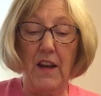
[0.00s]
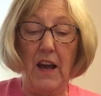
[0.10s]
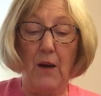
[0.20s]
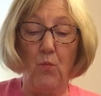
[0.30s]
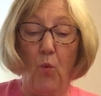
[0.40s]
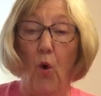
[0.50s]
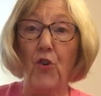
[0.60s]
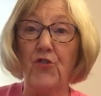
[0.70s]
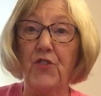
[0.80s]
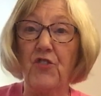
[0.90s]
and
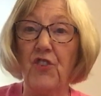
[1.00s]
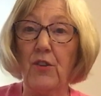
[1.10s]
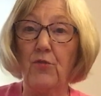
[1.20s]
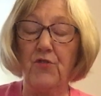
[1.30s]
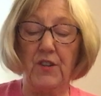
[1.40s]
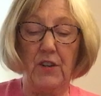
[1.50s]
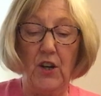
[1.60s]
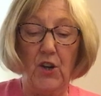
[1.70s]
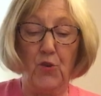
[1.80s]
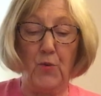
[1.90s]
watched the children
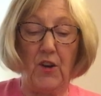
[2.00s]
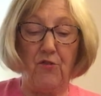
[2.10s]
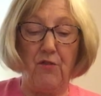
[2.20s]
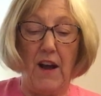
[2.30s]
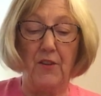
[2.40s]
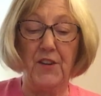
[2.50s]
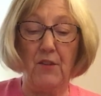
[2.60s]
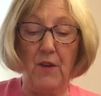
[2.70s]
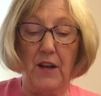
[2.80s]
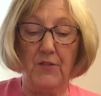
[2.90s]
who were crowding
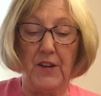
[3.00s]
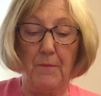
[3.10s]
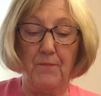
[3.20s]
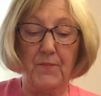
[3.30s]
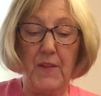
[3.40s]
round him.